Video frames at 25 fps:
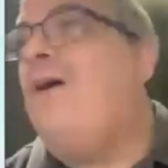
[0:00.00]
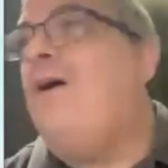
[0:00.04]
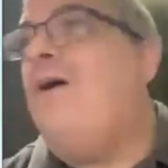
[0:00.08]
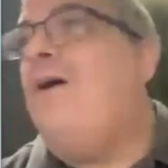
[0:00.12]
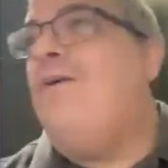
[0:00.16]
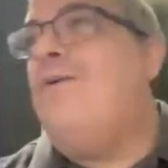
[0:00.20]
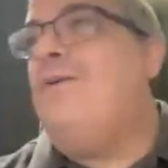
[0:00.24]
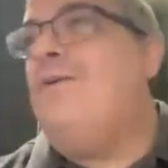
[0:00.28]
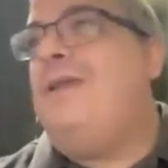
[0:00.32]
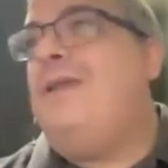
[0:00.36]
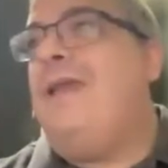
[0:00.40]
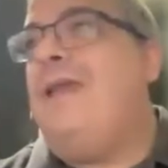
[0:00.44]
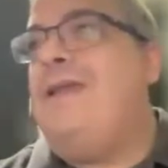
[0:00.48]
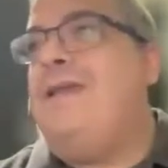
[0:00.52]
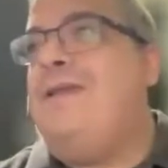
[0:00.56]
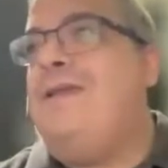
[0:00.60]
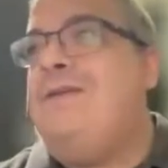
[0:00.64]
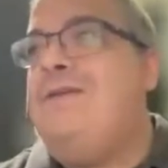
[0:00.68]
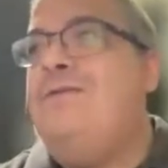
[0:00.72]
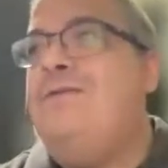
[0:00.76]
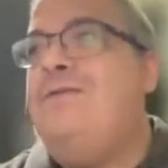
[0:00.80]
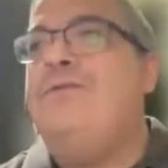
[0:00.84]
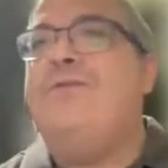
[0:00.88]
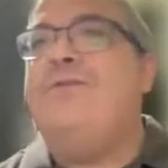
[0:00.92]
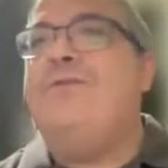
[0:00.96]
Okay,
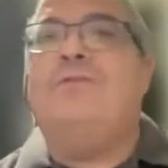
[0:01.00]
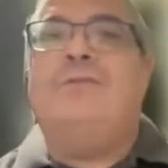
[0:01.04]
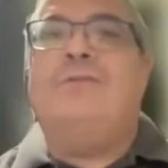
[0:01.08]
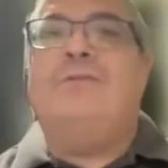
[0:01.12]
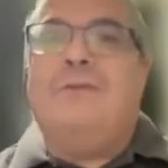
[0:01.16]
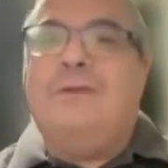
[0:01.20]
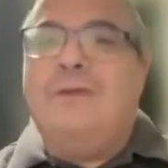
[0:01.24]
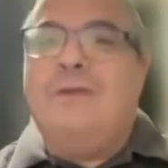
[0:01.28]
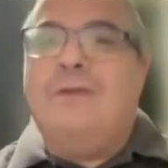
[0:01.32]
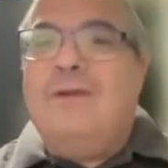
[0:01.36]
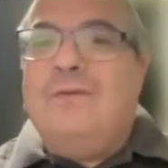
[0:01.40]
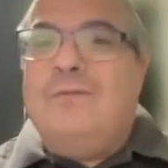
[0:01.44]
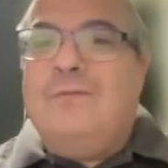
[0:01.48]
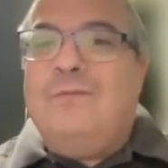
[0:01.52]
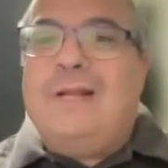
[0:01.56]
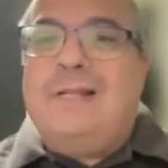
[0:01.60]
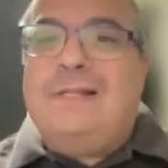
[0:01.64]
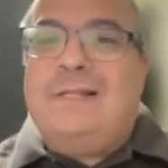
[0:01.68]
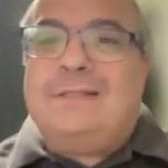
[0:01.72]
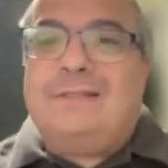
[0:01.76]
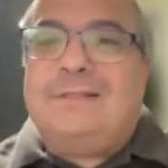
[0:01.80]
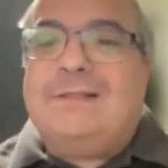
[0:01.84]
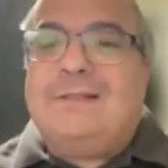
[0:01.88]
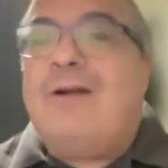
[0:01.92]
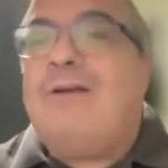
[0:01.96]
good.
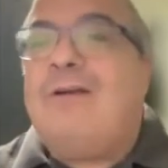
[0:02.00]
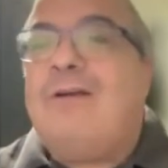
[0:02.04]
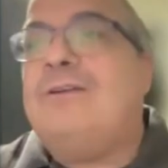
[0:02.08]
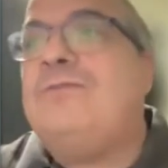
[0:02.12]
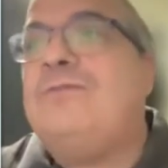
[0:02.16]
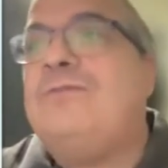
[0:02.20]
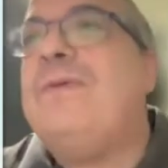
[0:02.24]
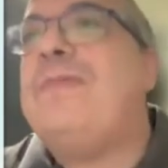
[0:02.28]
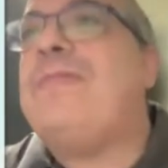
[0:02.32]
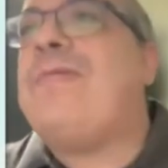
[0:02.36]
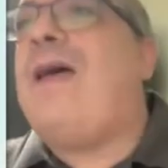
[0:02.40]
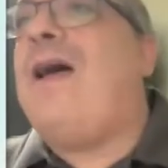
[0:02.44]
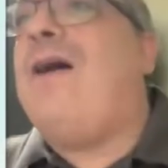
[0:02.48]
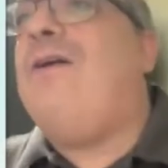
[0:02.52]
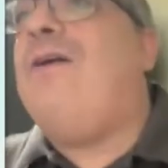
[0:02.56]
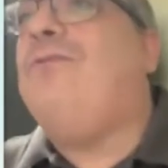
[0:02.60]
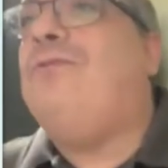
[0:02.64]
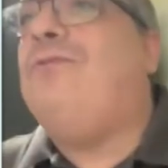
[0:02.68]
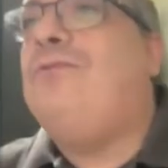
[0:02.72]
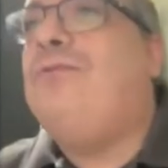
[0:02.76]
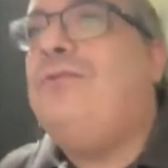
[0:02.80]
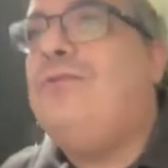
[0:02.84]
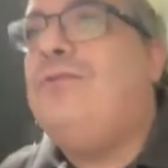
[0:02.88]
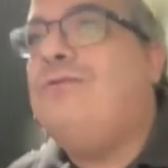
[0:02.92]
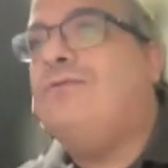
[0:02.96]
We'll start with how
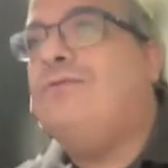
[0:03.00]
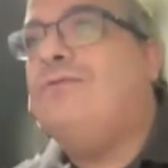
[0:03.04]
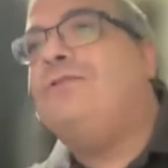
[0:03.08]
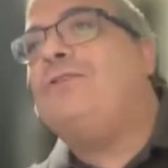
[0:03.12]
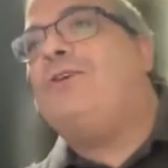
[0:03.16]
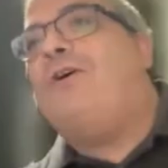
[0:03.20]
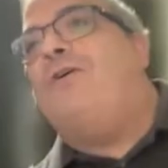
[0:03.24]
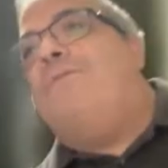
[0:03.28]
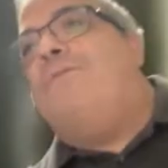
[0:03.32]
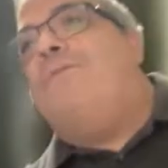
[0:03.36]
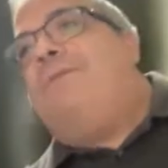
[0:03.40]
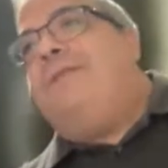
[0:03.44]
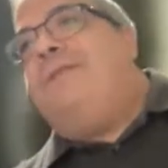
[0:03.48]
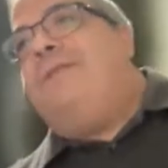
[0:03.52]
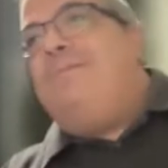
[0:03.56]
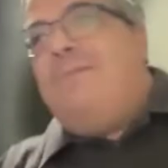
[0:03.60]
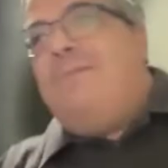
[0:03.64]
to use how